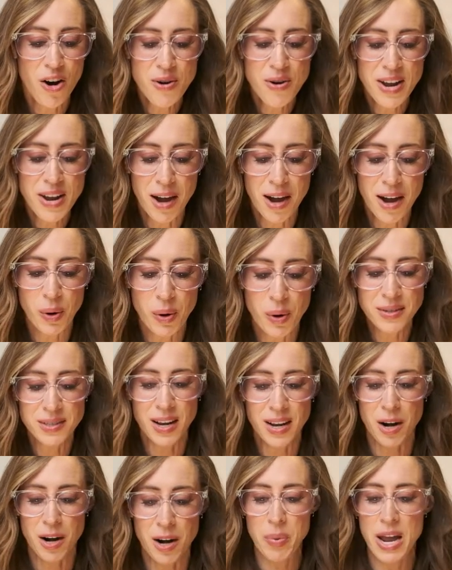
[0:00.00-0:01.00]
Oh, yeah,
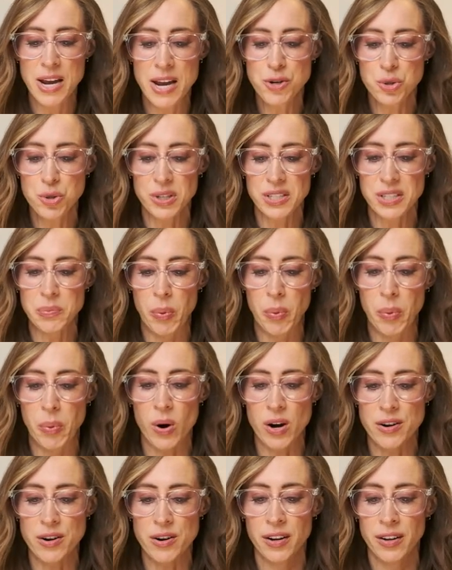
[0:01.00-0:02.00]
Brenda's got a Pinterest
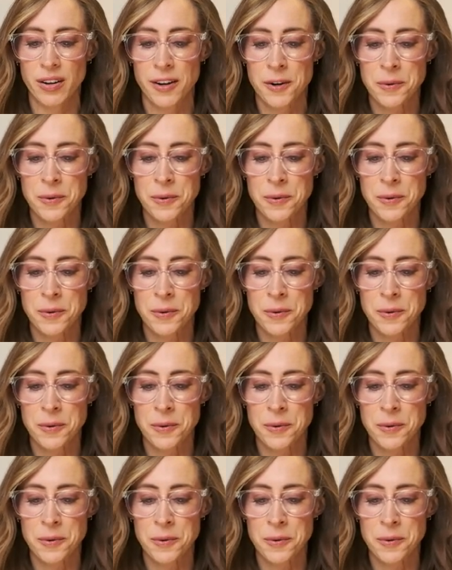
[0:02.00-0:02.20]
board.